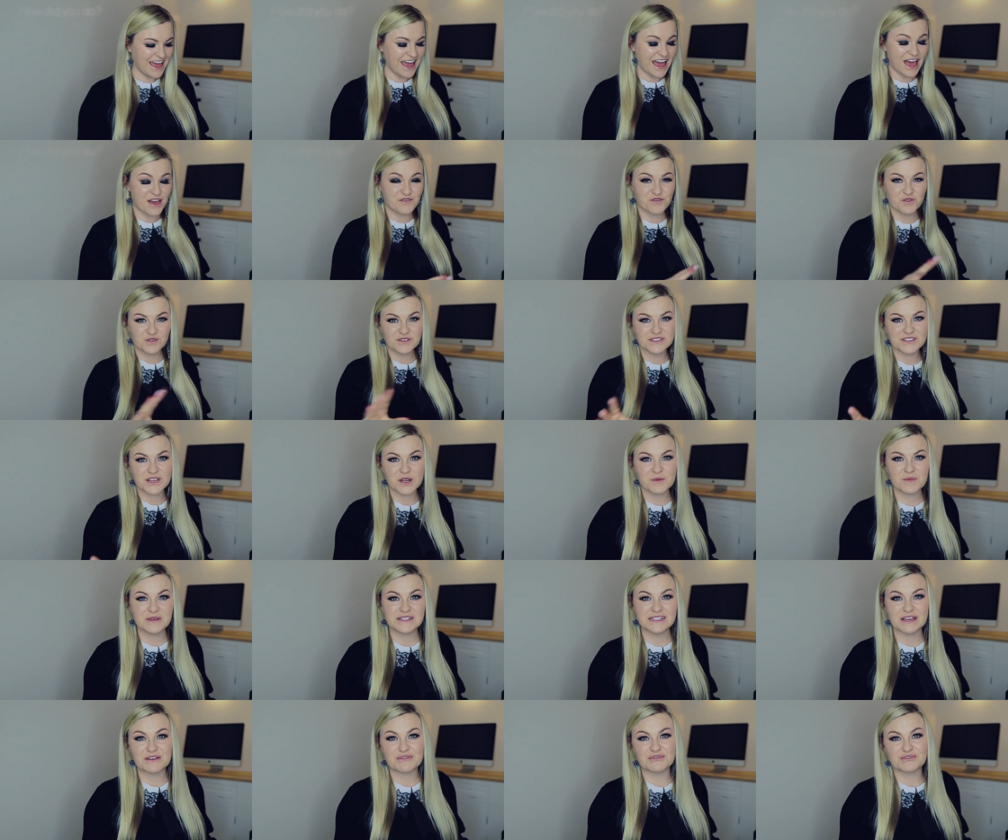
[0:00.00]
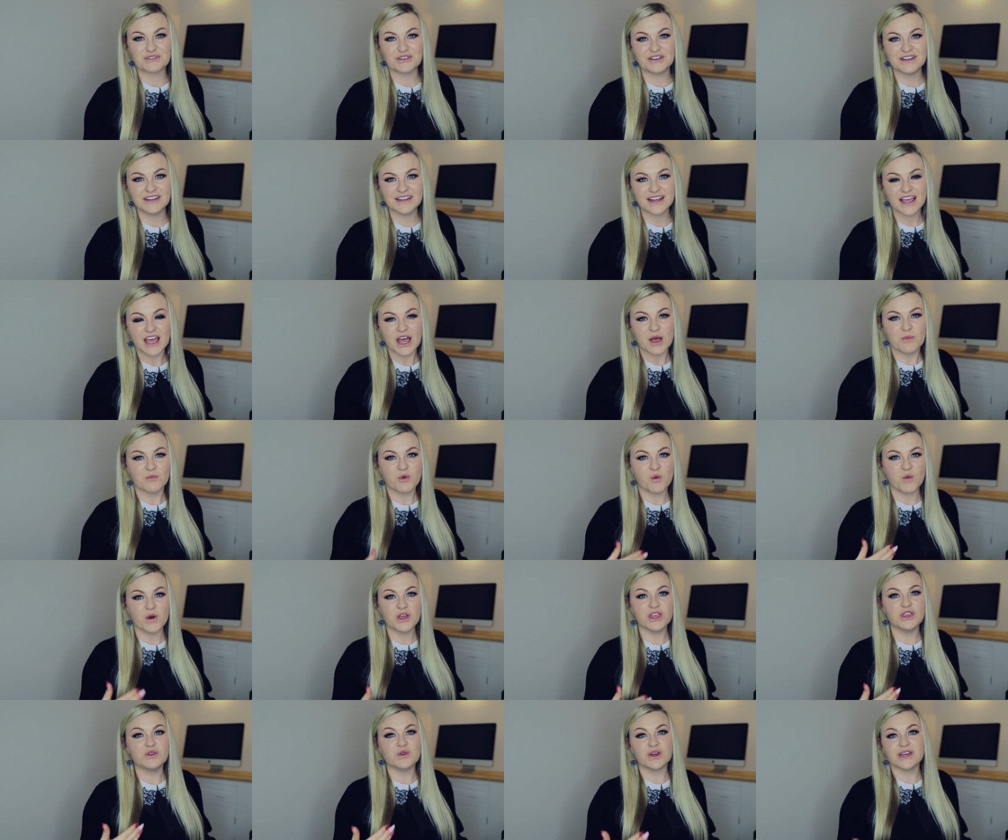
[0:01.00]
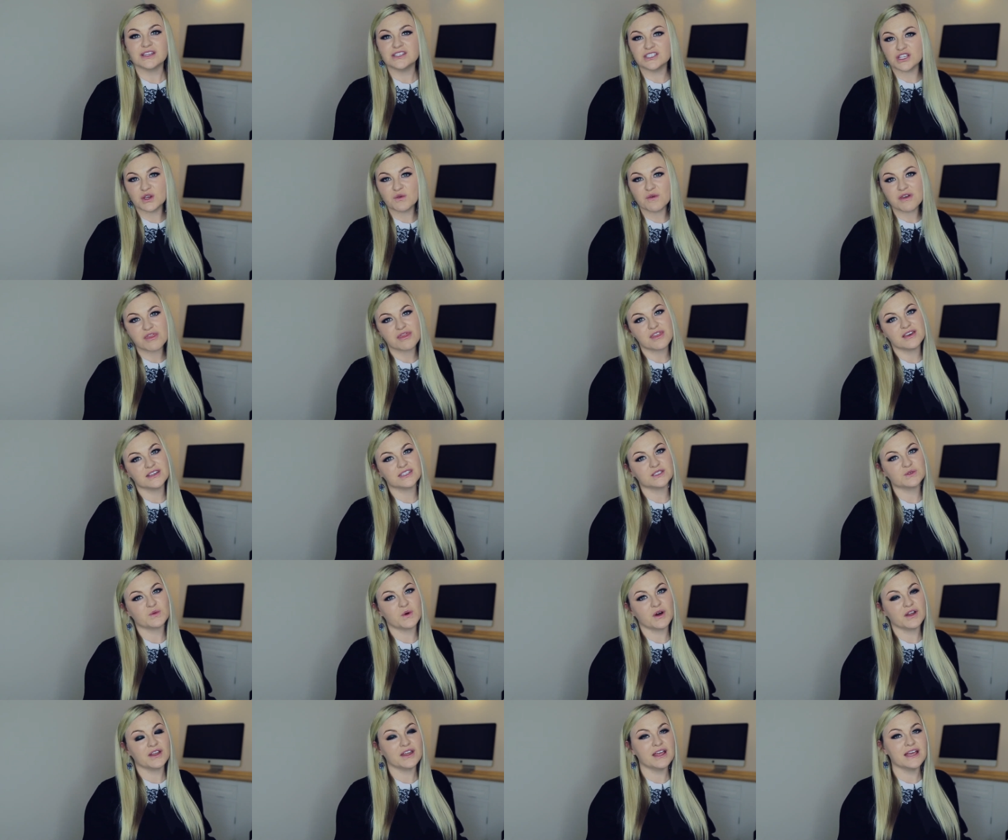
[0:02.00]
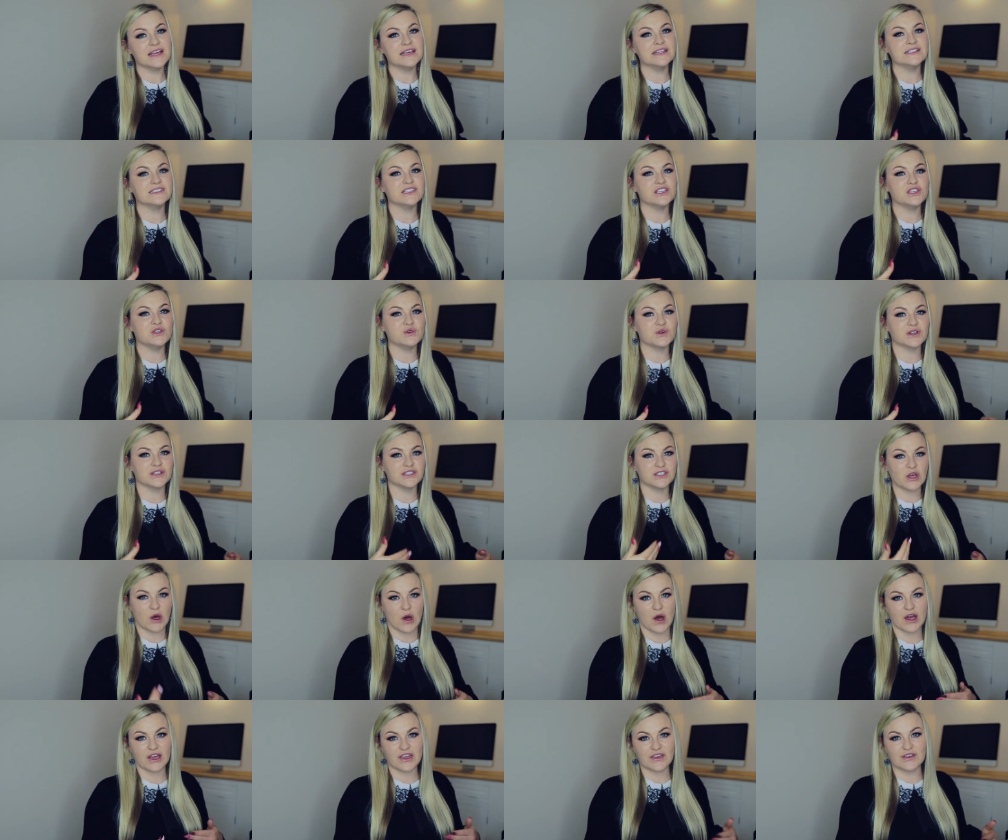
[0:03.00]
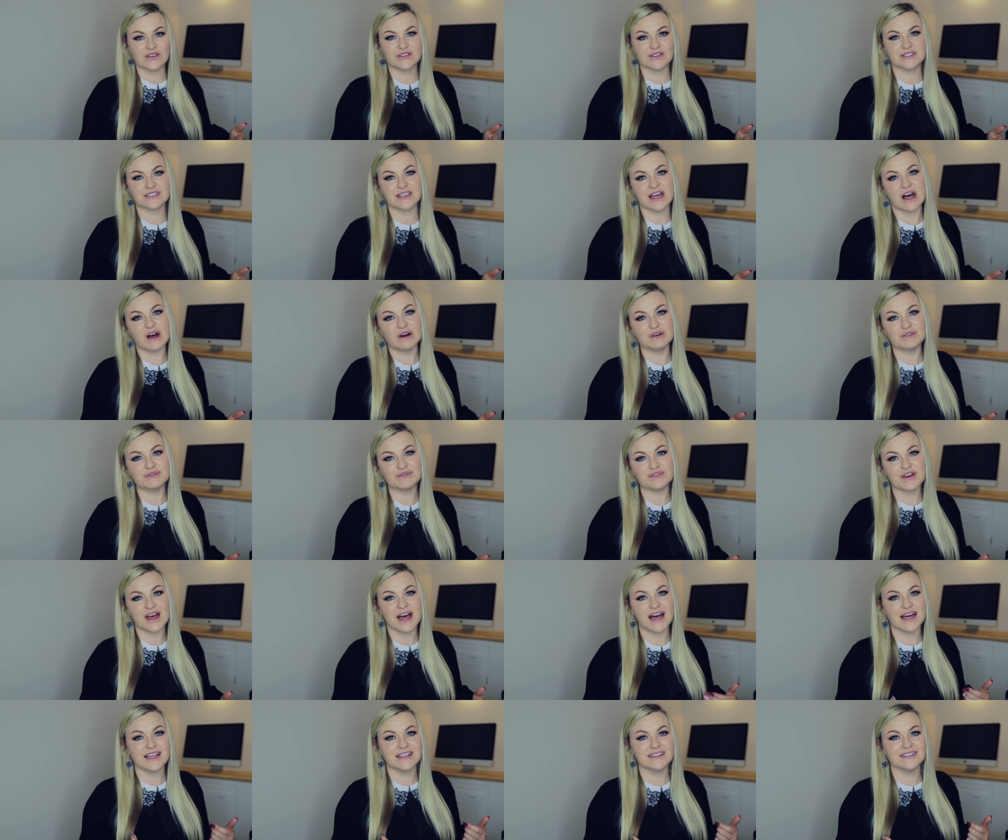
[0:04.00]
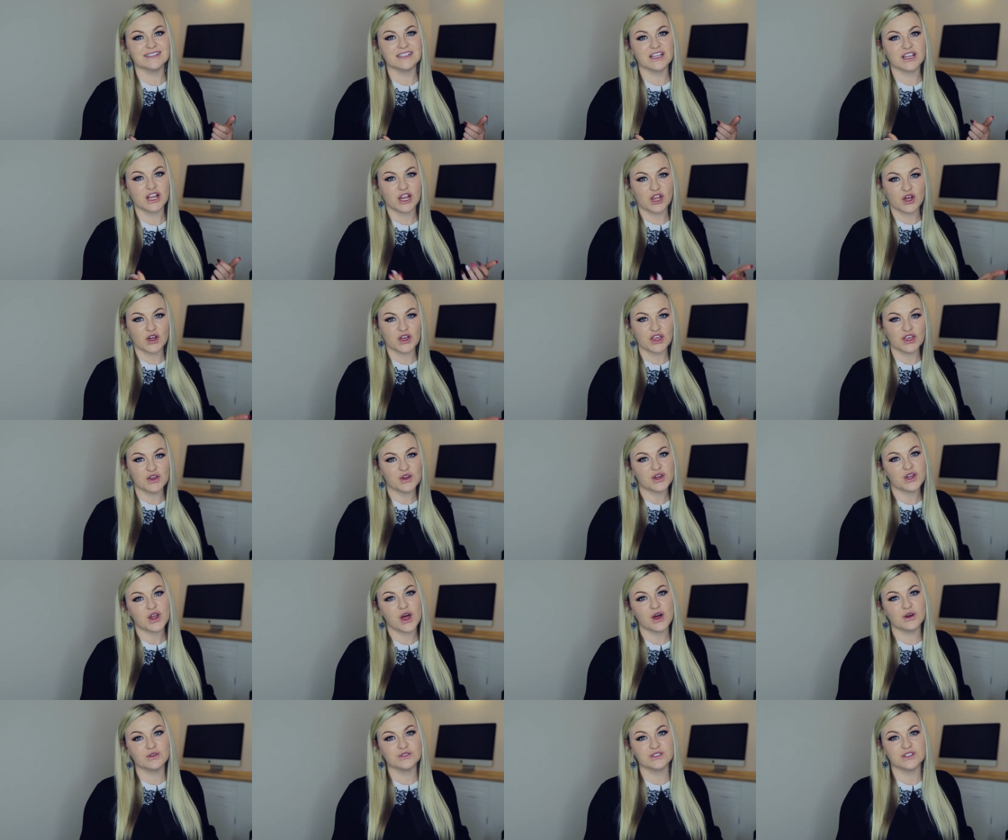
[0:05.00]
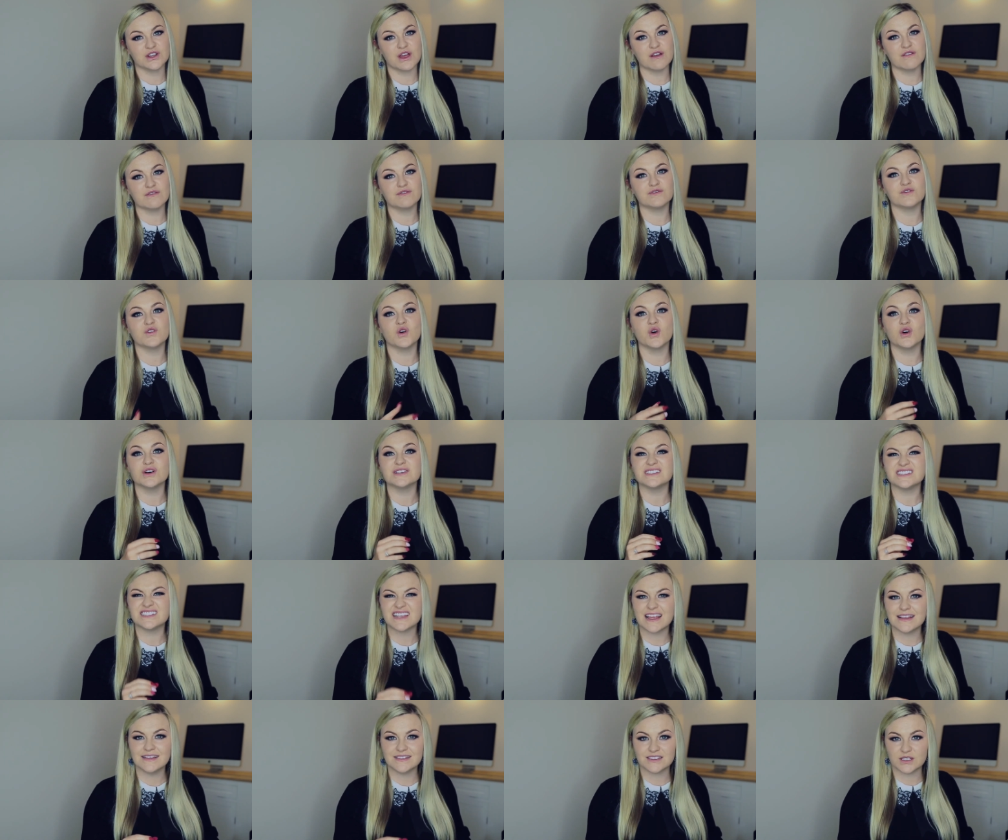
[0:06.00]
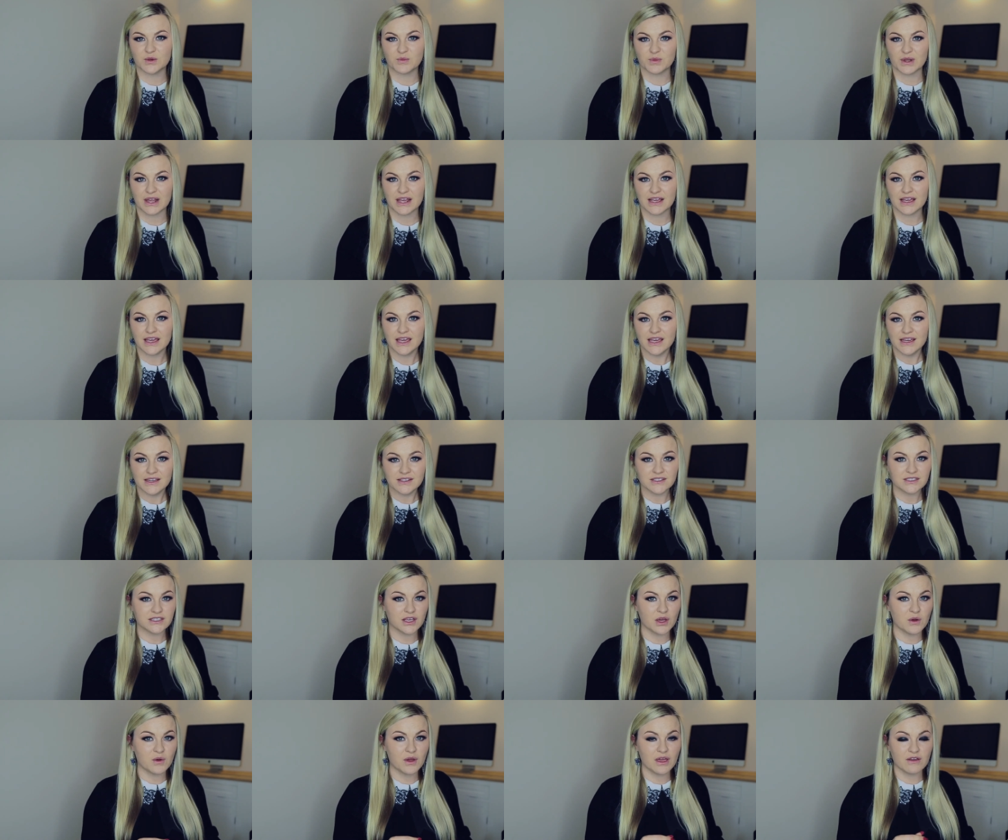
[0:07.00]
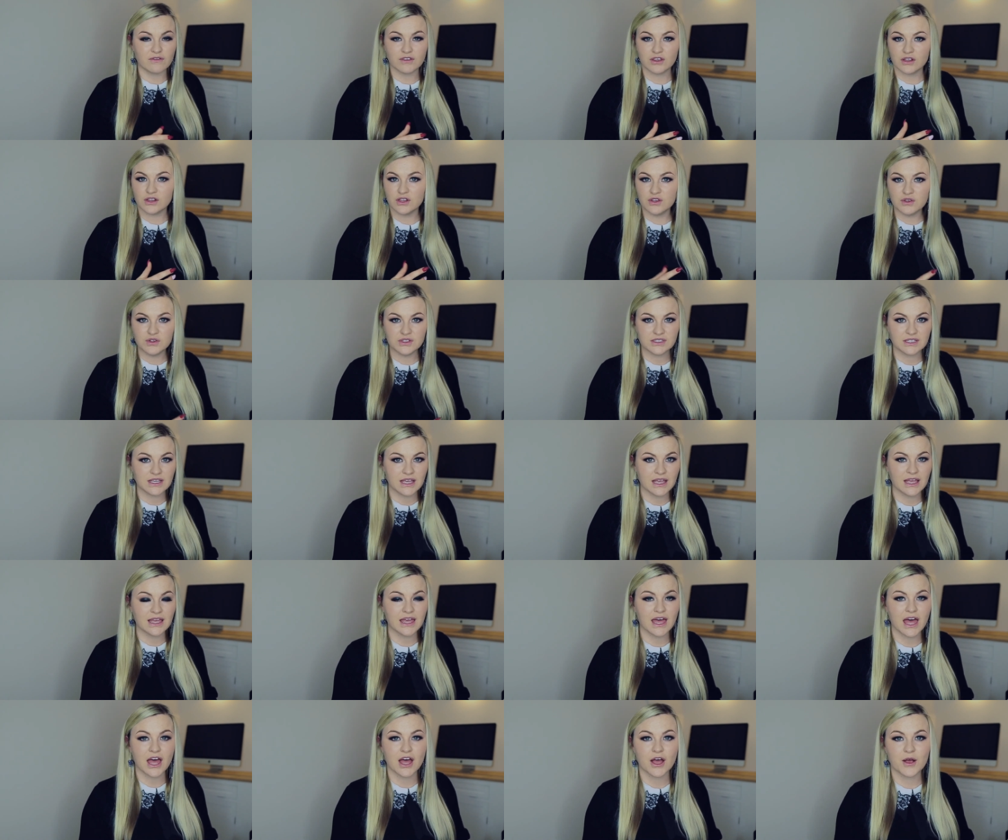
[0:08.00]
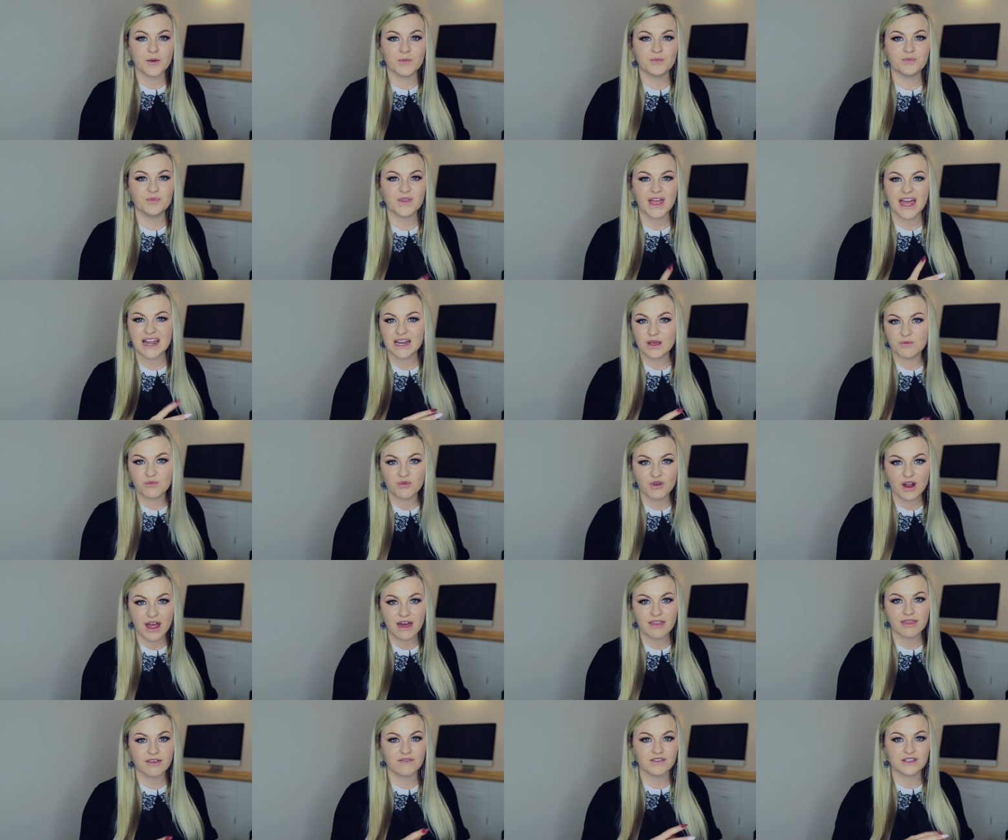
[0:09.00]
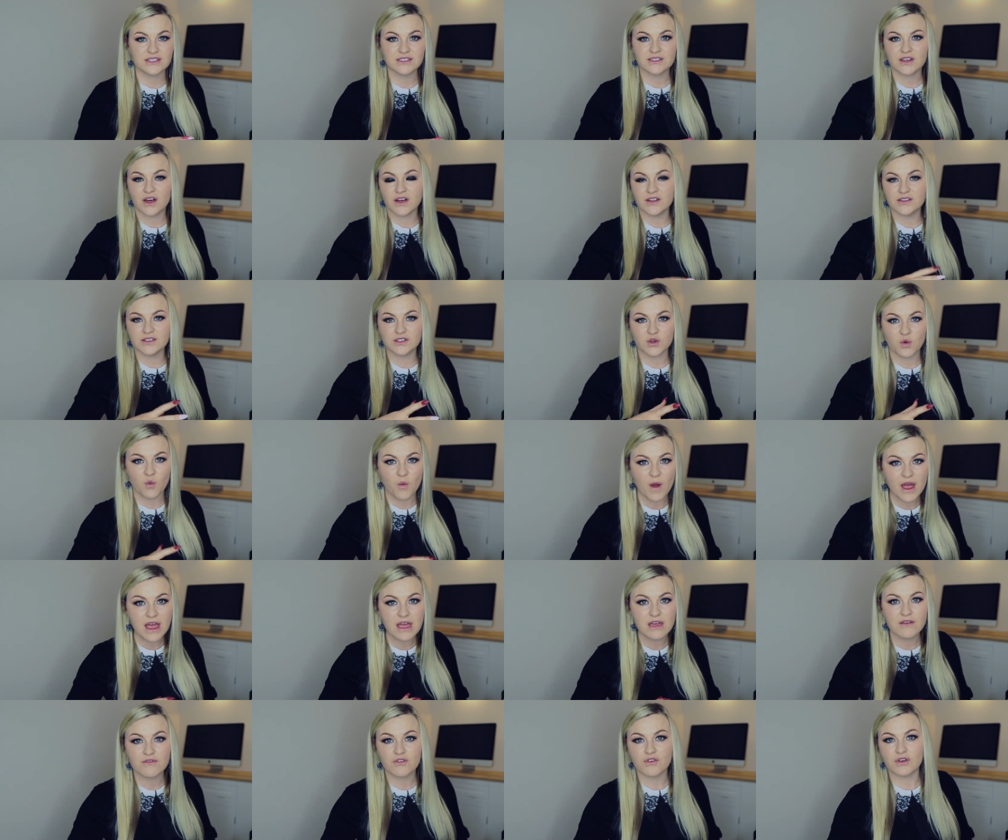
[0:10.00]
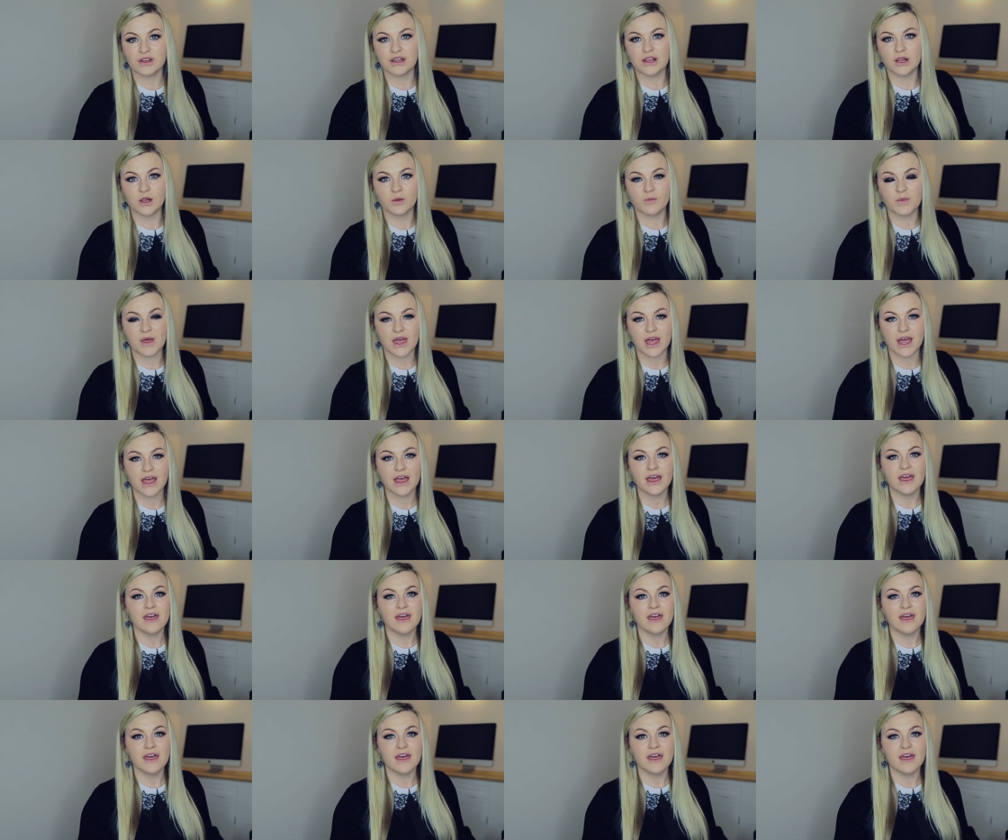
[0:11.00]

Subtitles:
Everyone's going to be different, but what you can do with this one is you can target yourself, and the longer you can hold a note for sensibly. So if you're losing any breath, if it's starting to waver a little bit,